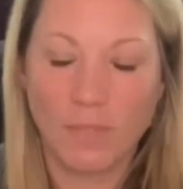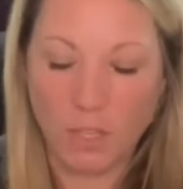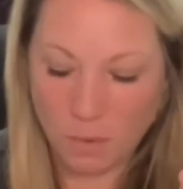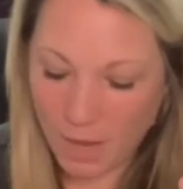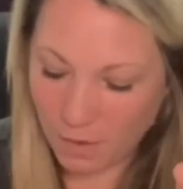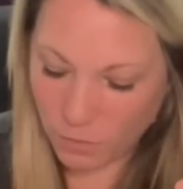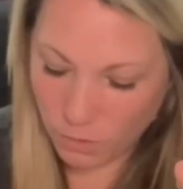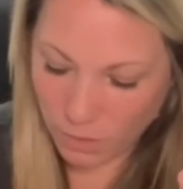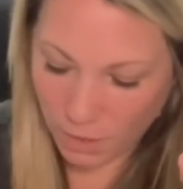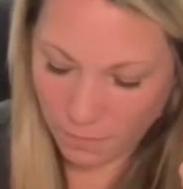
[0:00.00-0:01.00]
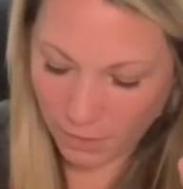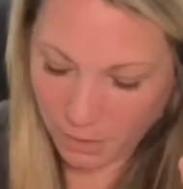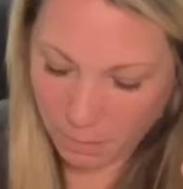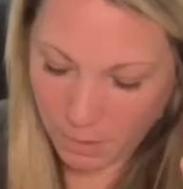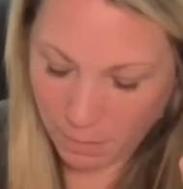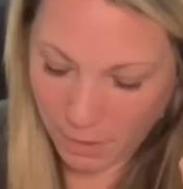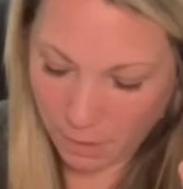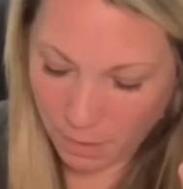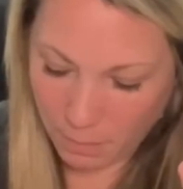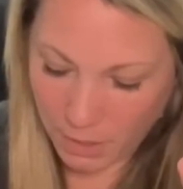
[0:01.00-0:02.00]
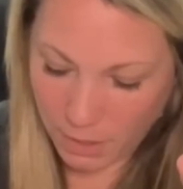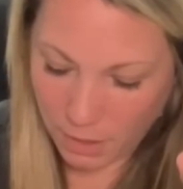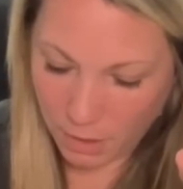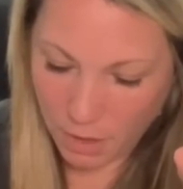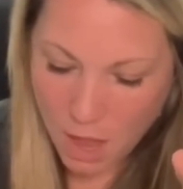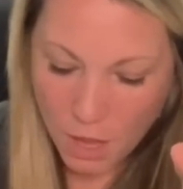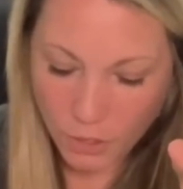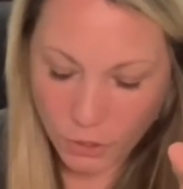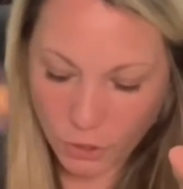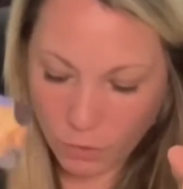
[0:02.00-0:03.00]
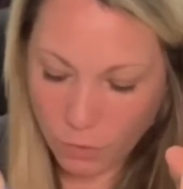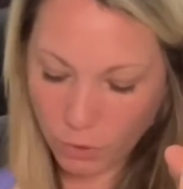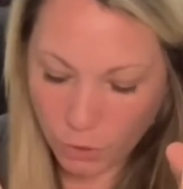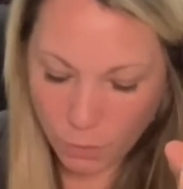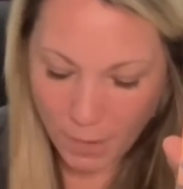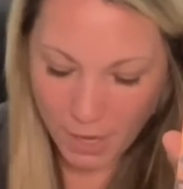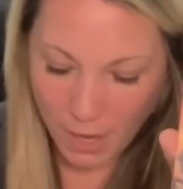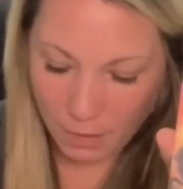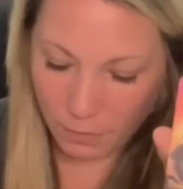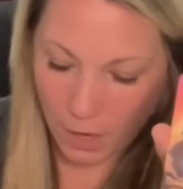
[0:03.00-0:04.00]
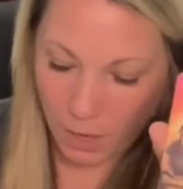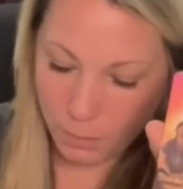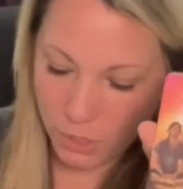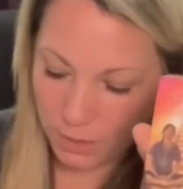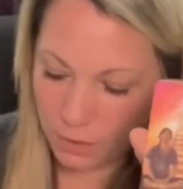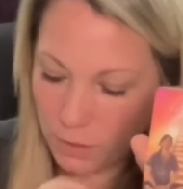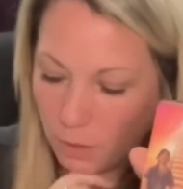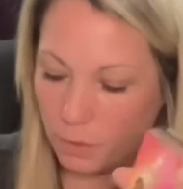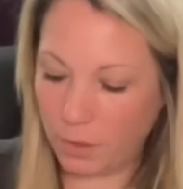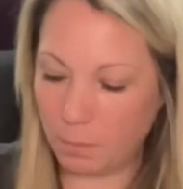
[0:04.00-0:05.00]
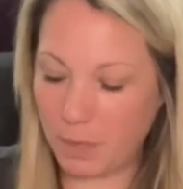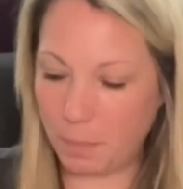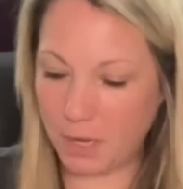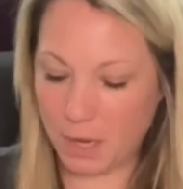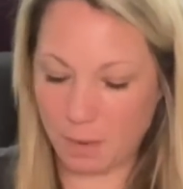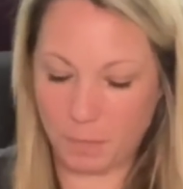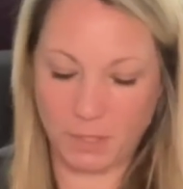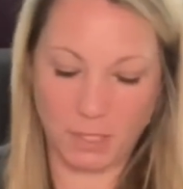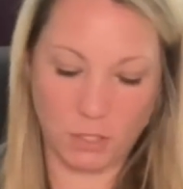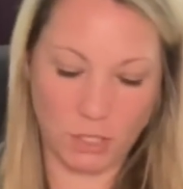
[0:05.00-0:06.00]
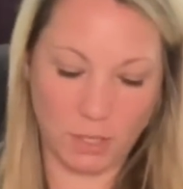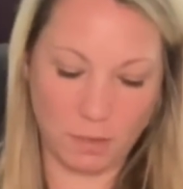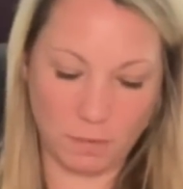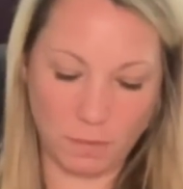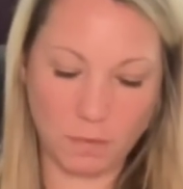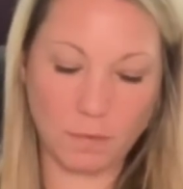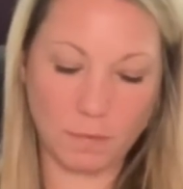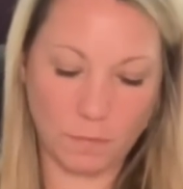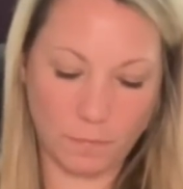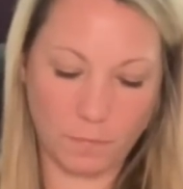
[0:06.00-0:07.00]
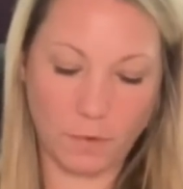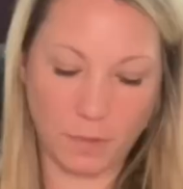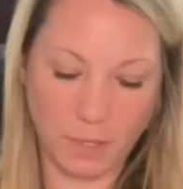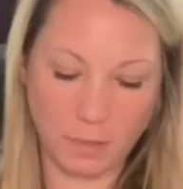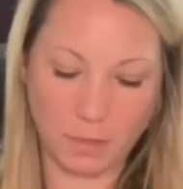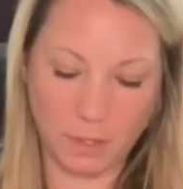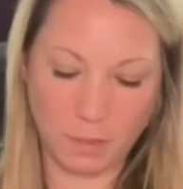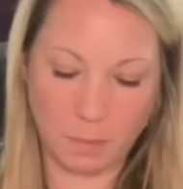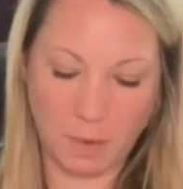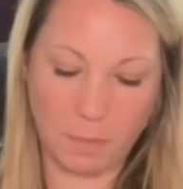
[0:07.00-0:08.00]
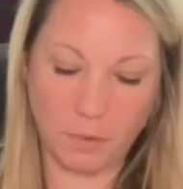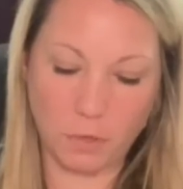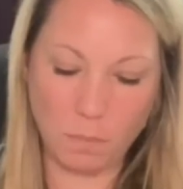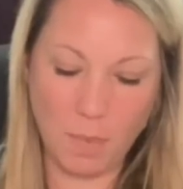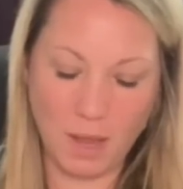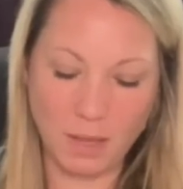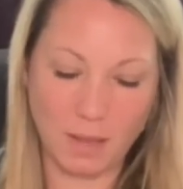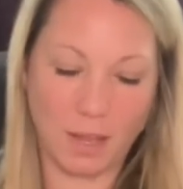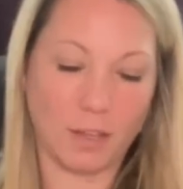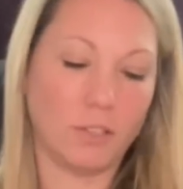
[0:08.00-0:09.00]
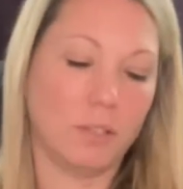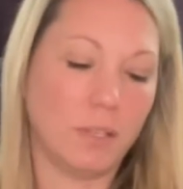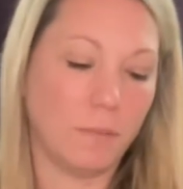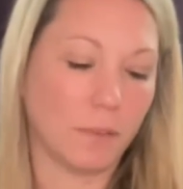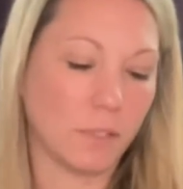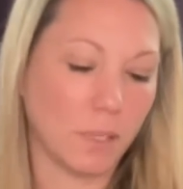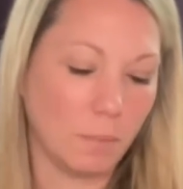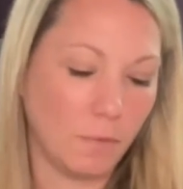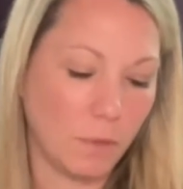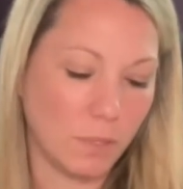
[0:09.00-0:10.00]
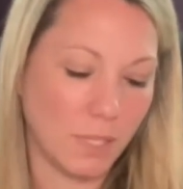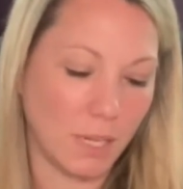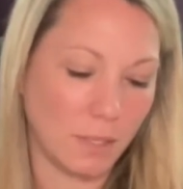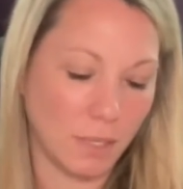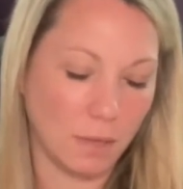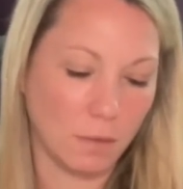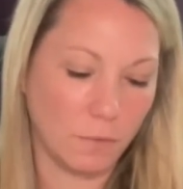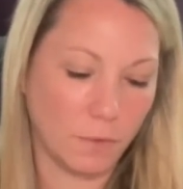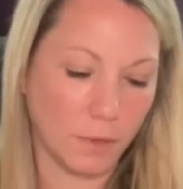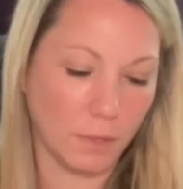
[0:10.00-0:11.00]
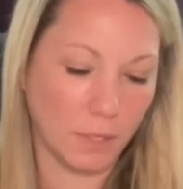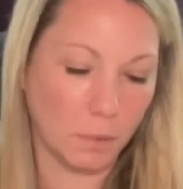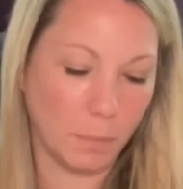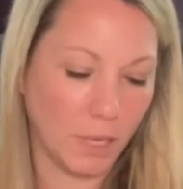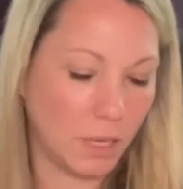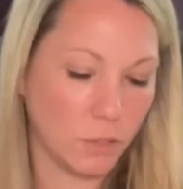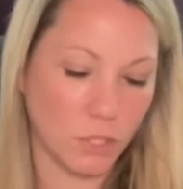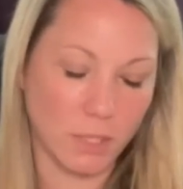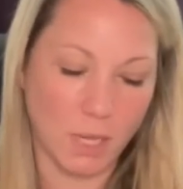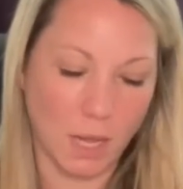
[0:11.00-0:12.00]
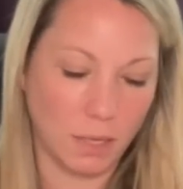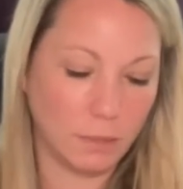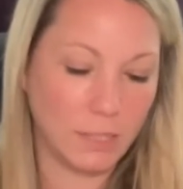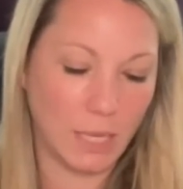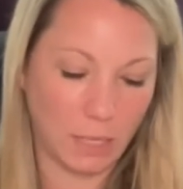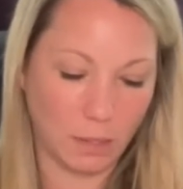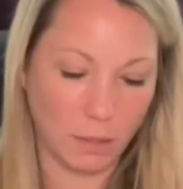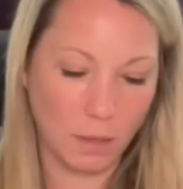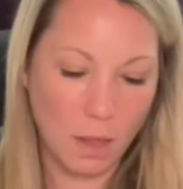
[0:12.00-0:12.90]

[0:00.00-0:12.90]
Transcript: You have new love and commitment coming here. You you may have options though. There might be competition for the these people. You might actually for some of you stay single for a little bit and just kind of date.